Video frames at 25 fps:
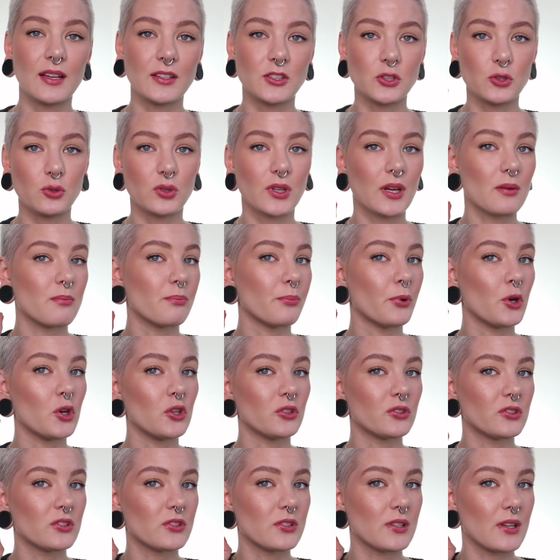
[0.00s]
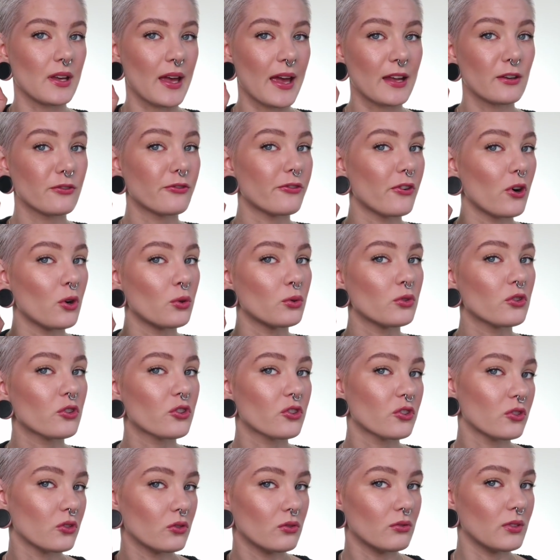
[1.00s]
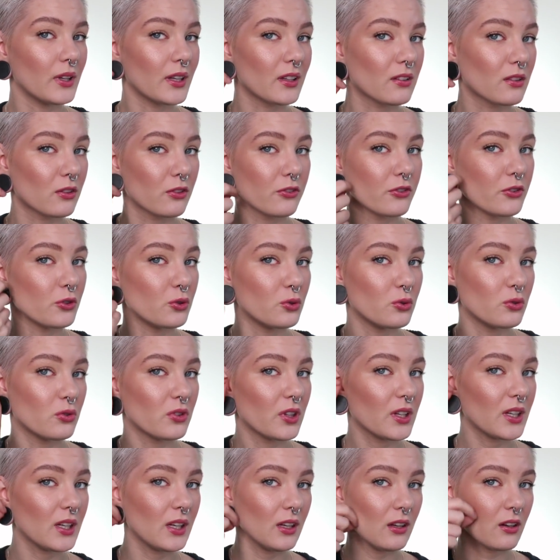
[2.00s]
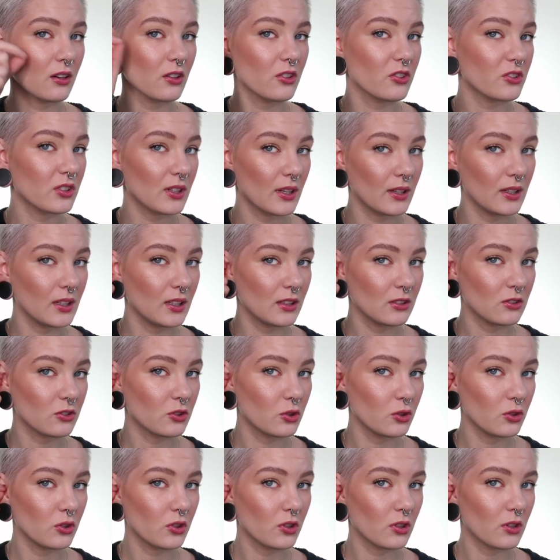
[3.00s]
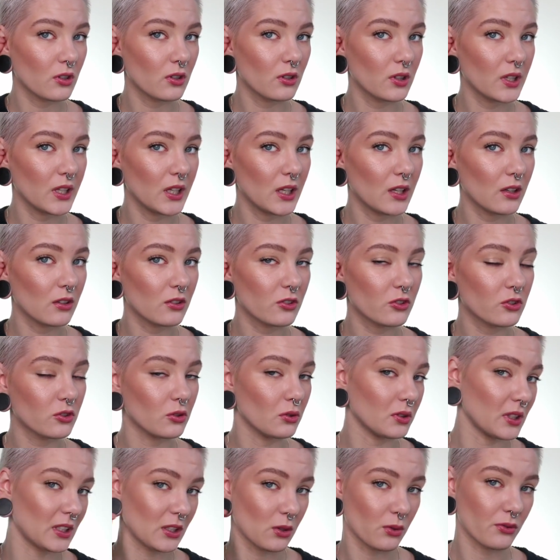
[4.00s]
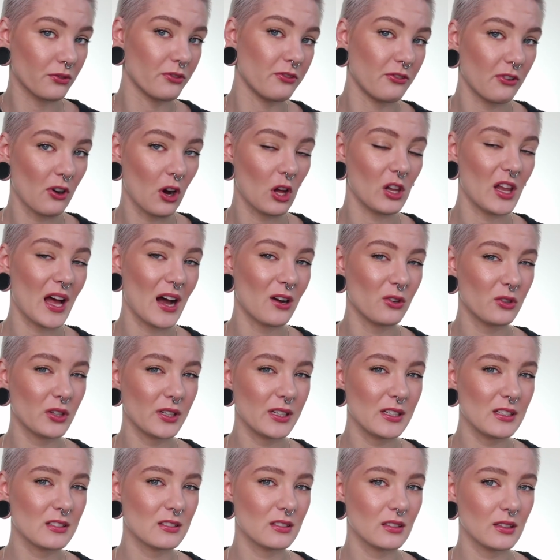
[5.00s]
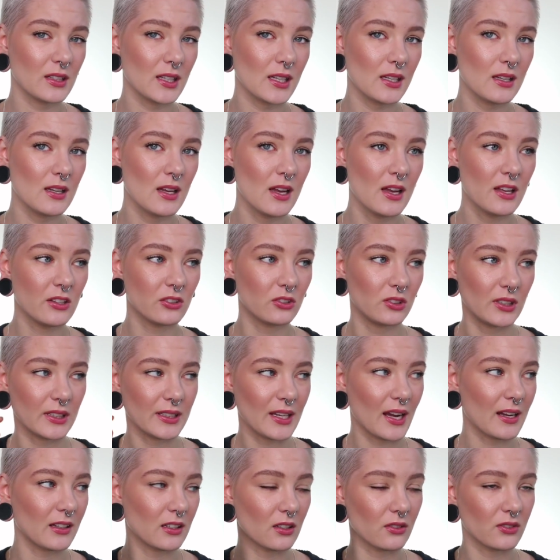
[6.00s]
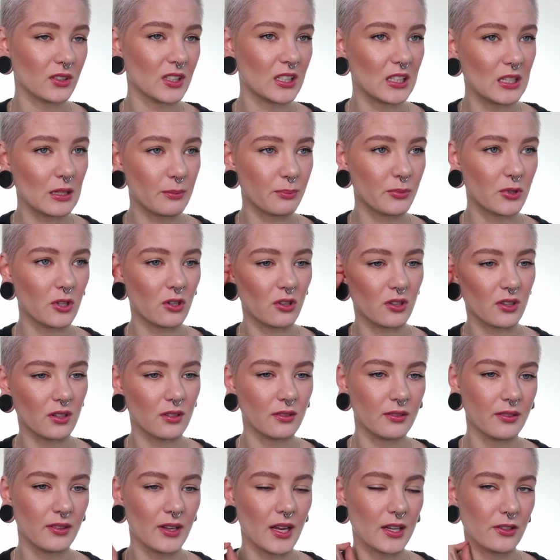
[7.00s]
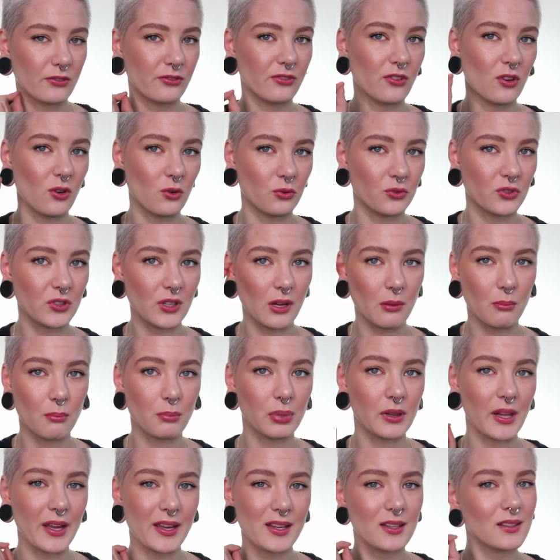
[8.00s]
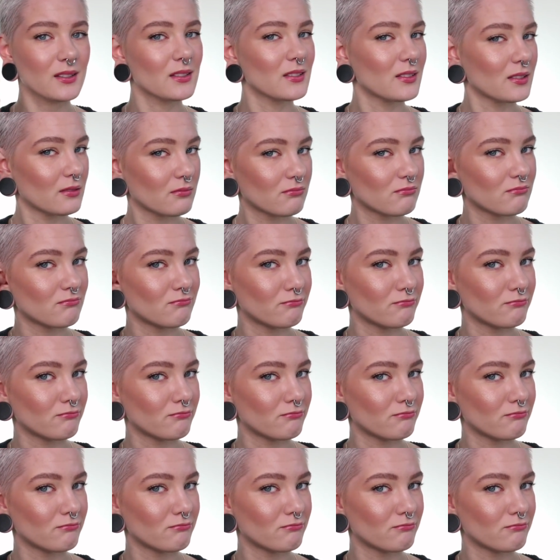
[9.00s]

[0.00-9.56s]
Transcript: that you can put the headphones like through the ears and into your ears so they don't fall out easily, so they kind of keep your headphones in place.